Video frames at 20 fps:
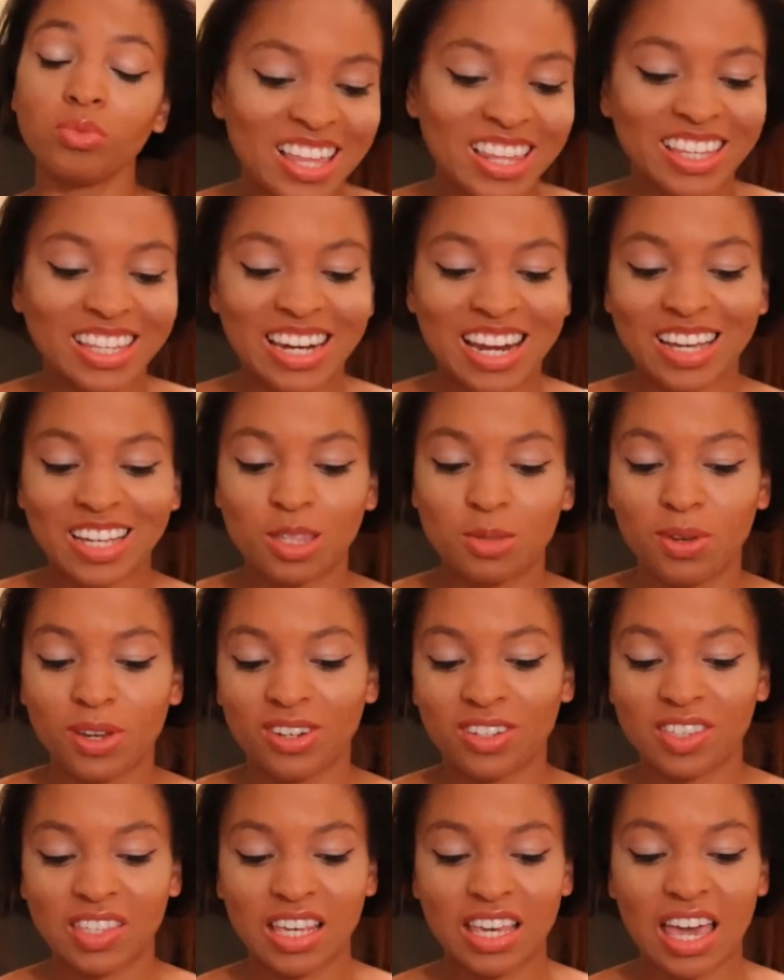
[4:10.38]
The next
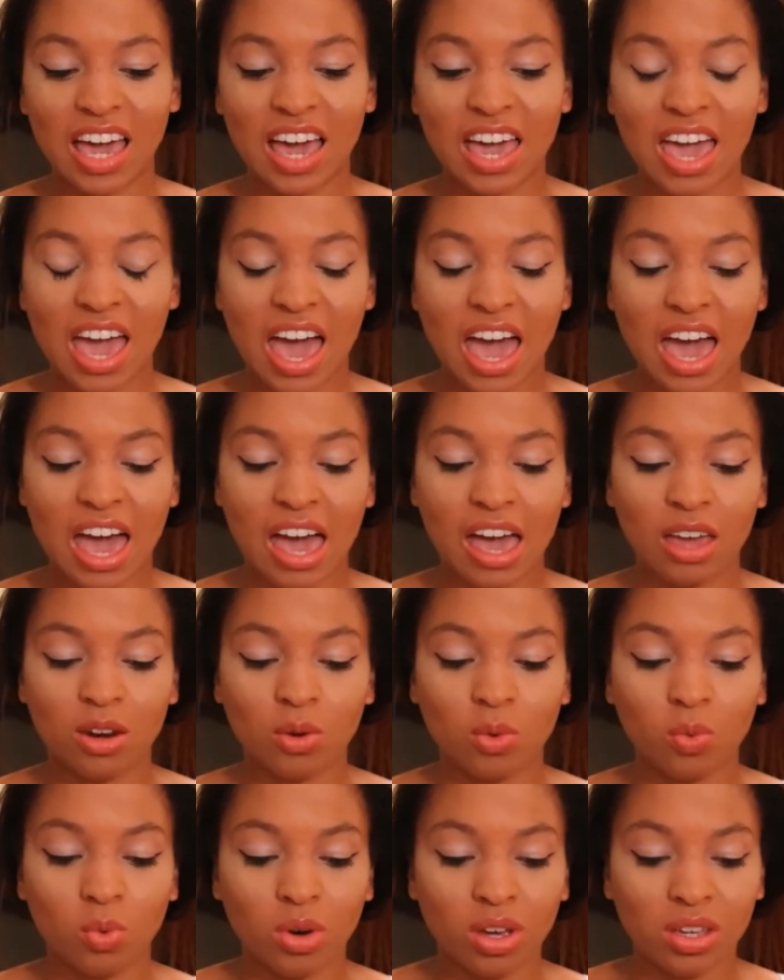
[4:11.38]
piercing I
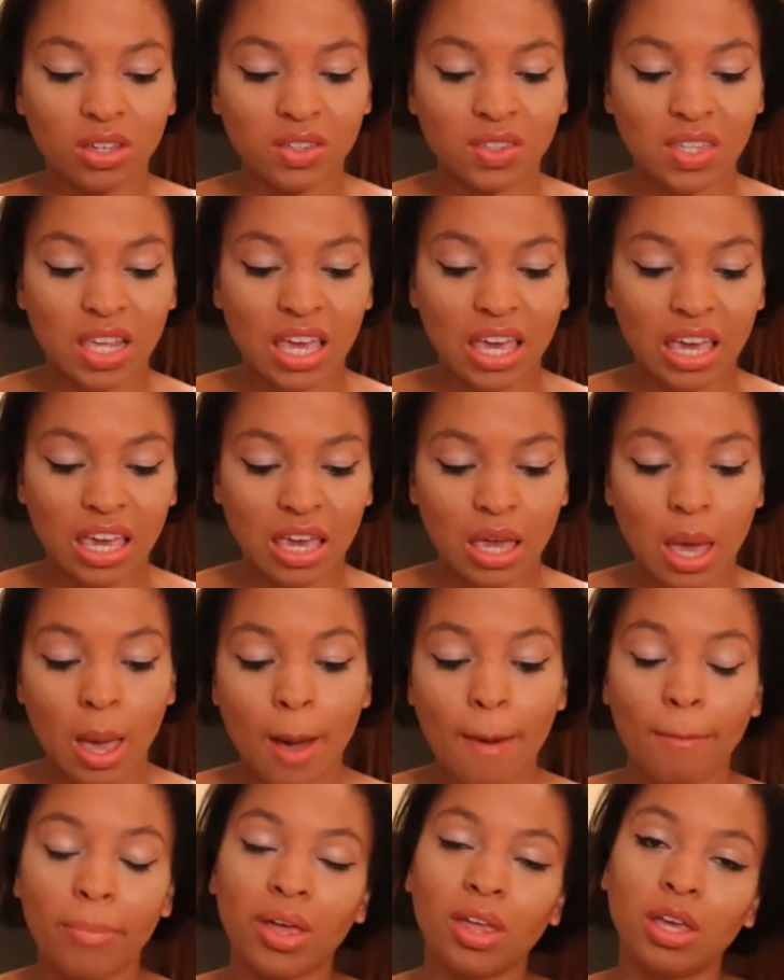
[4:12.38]
had was a
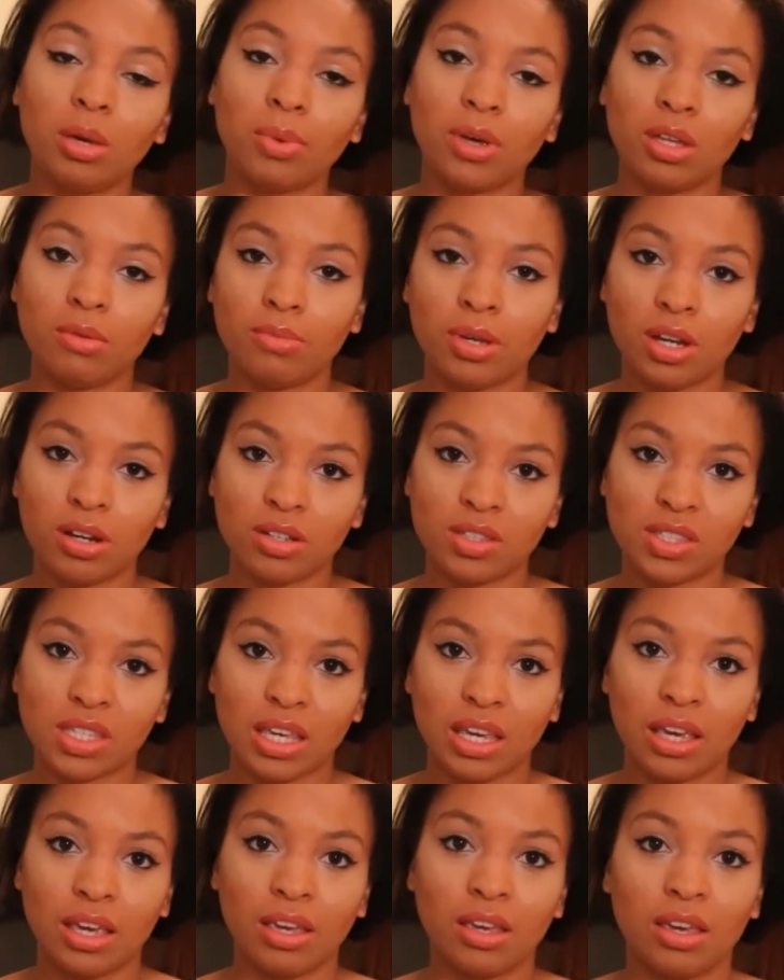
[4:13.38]
belly button
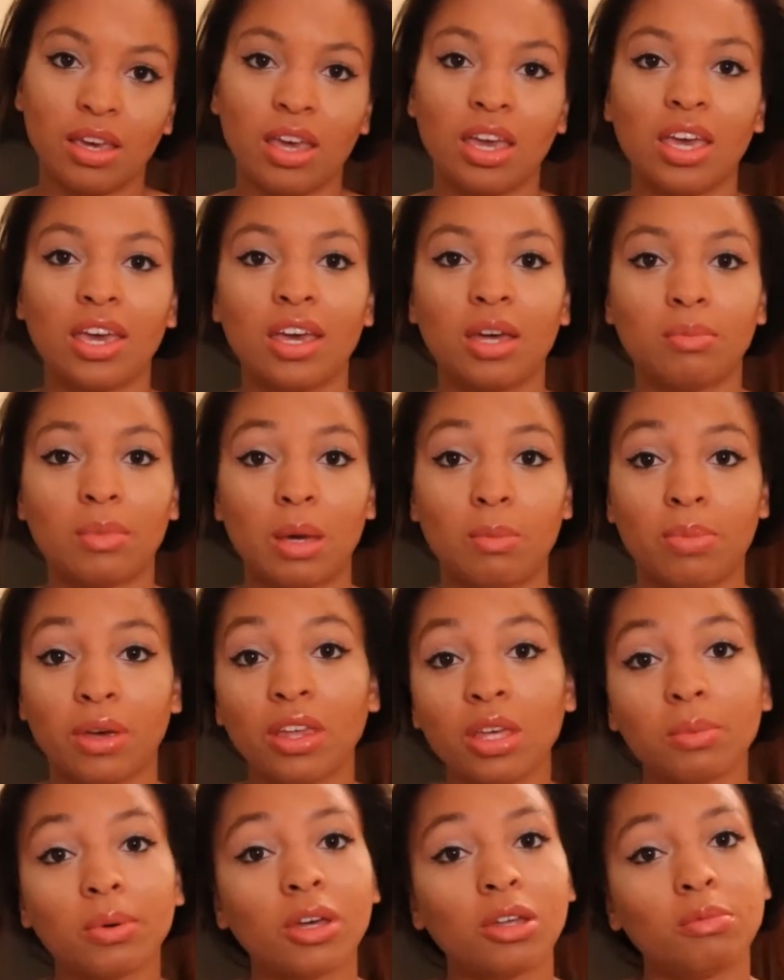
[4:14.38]
piercing, and my
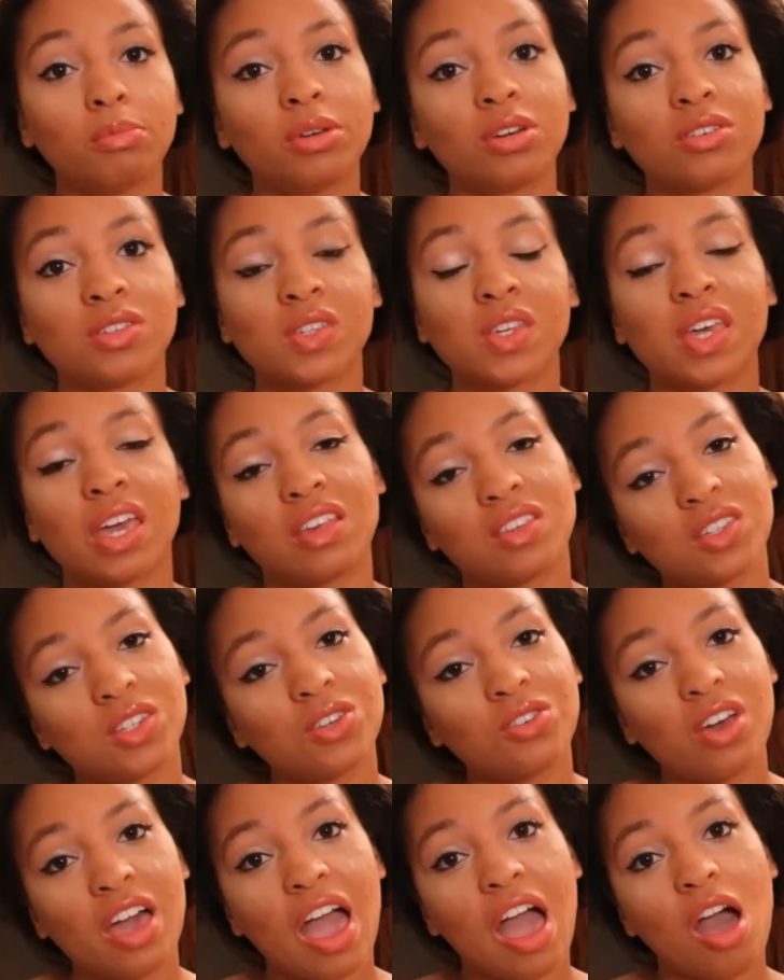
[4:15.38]
belly button piercing I
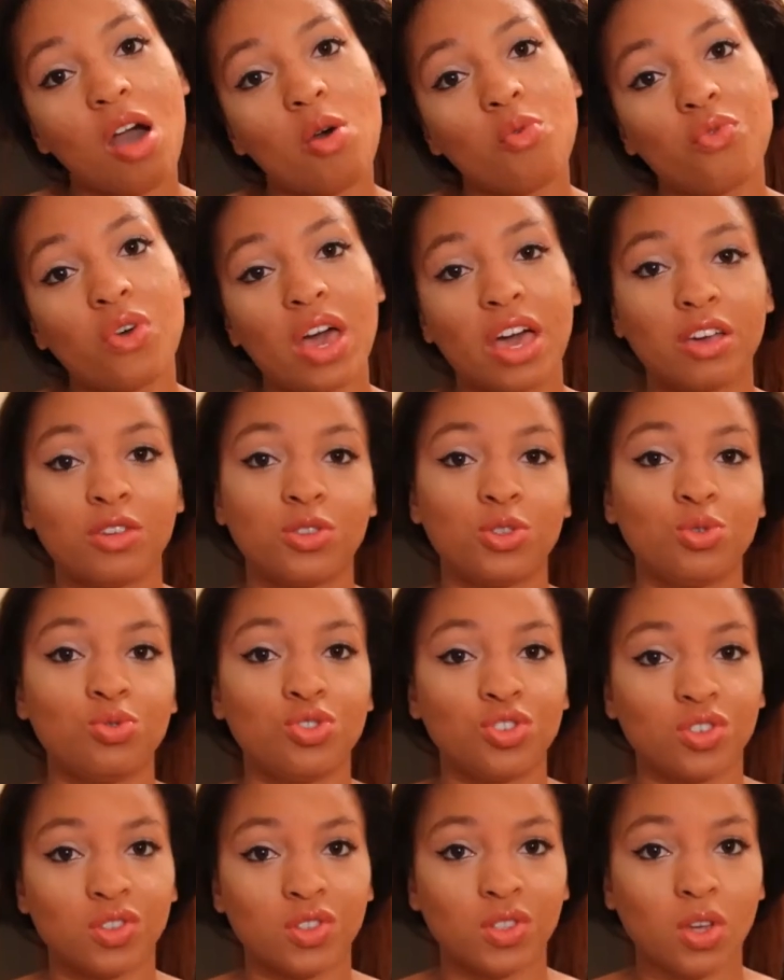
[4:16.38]
still have, as you
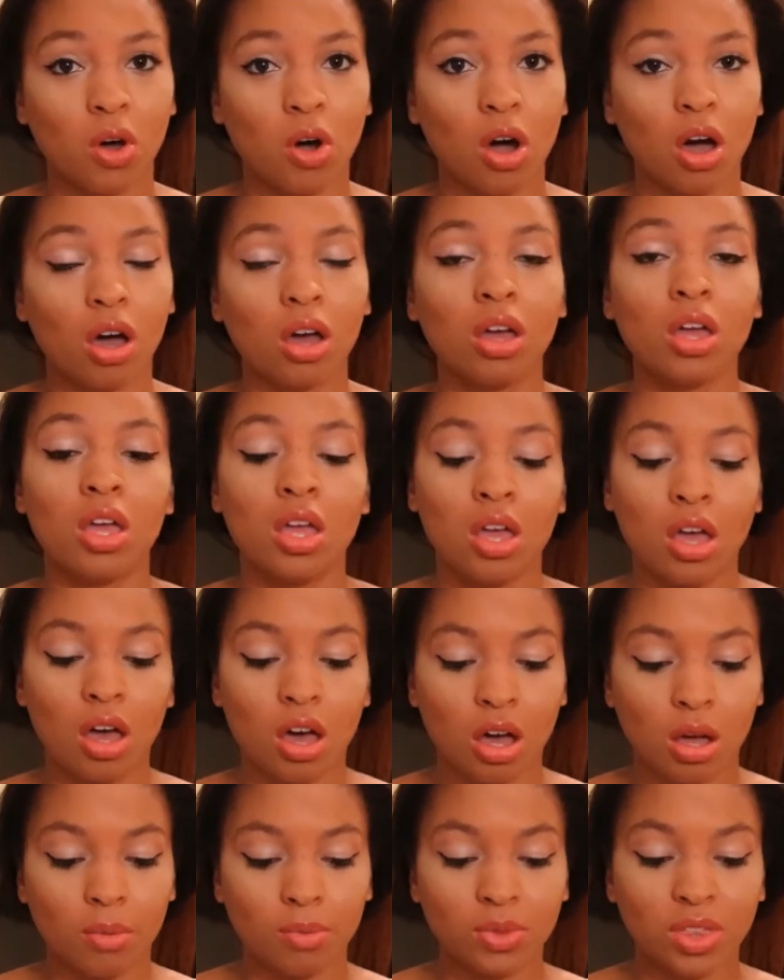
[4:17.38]
just saw.
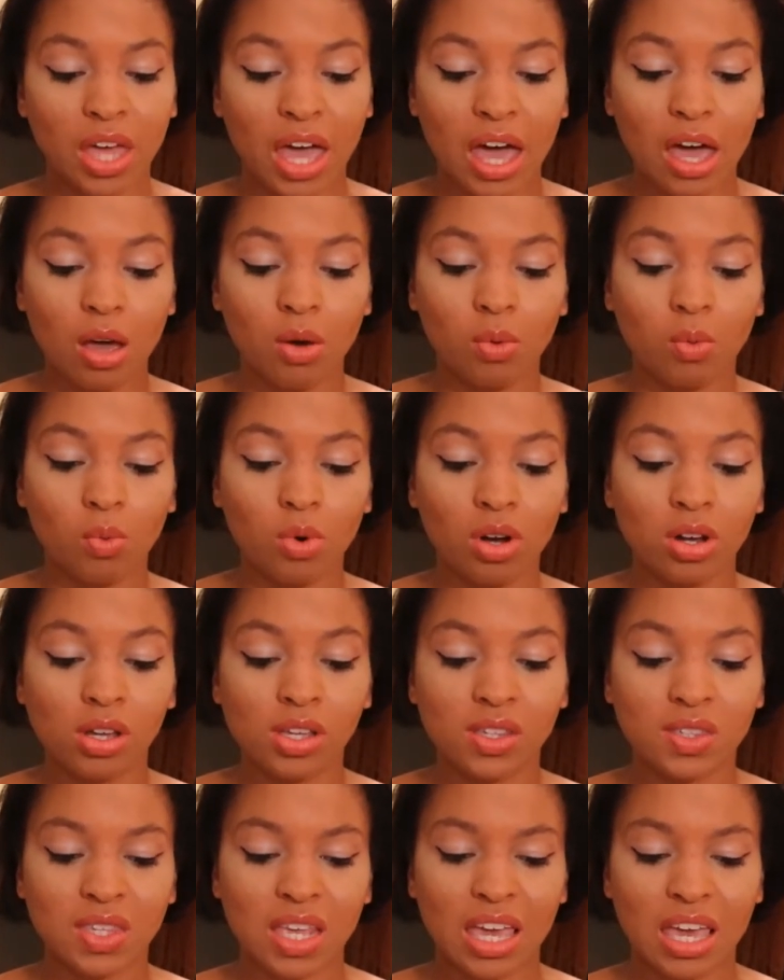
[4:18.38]
That
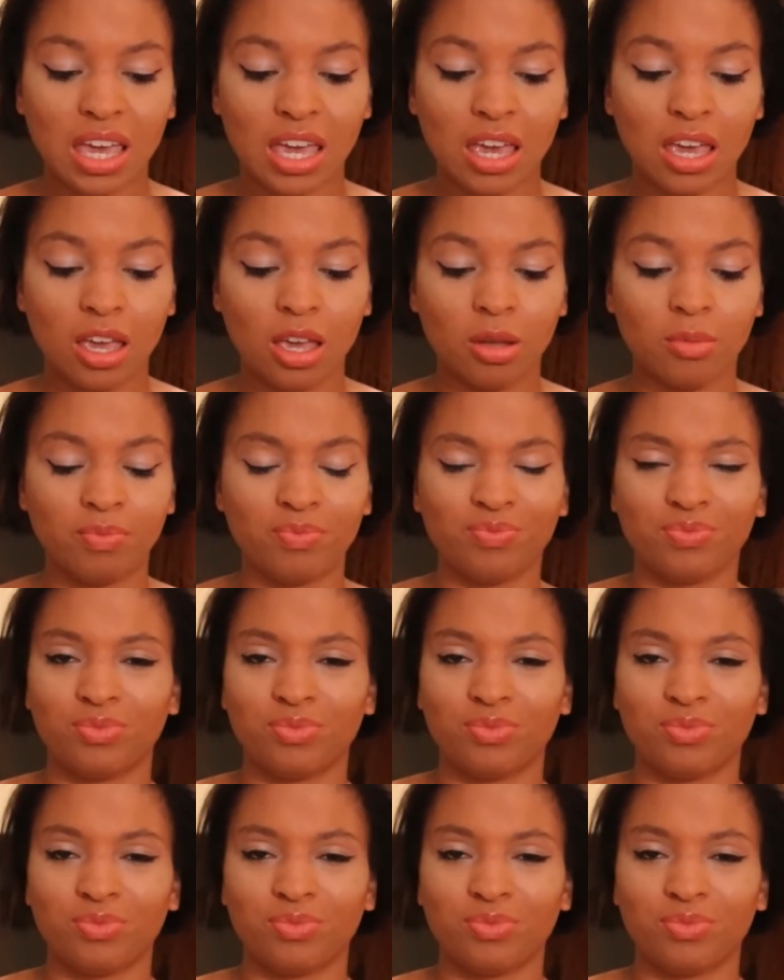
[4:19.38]
was a